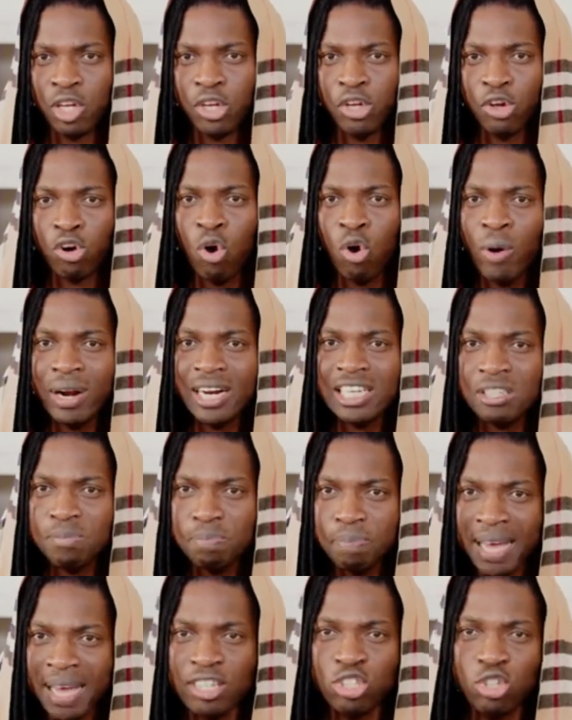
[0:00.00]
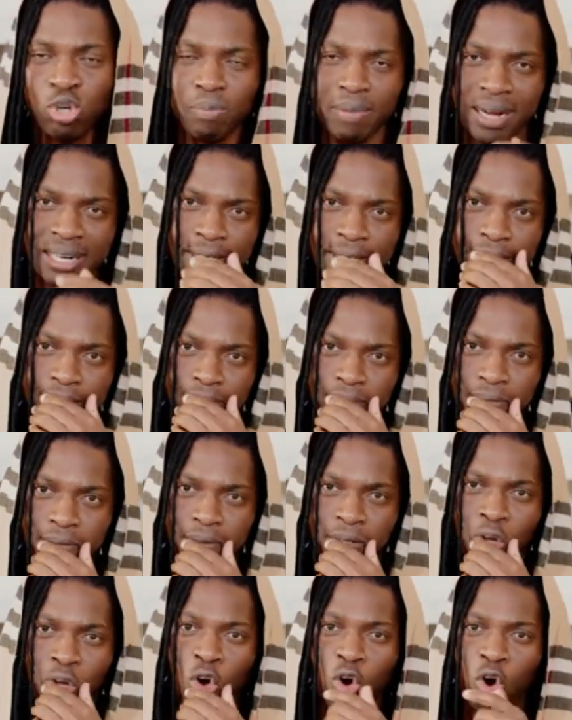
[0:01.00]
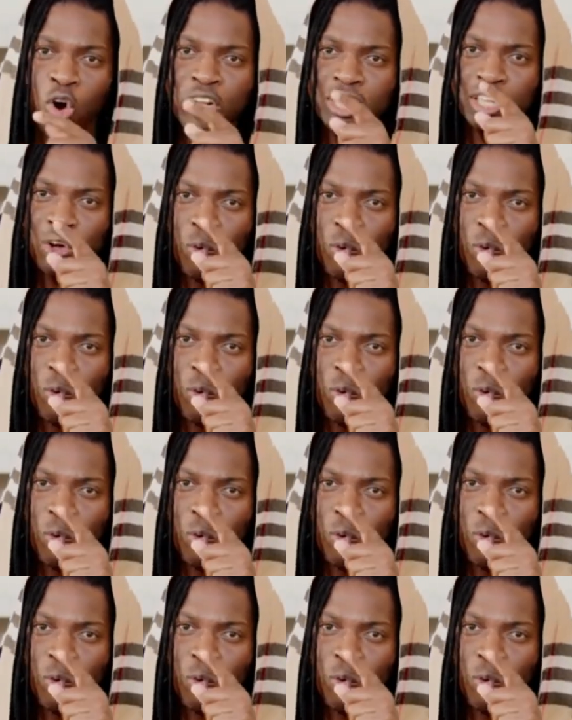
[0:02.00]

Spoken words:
You don't want to spend your money on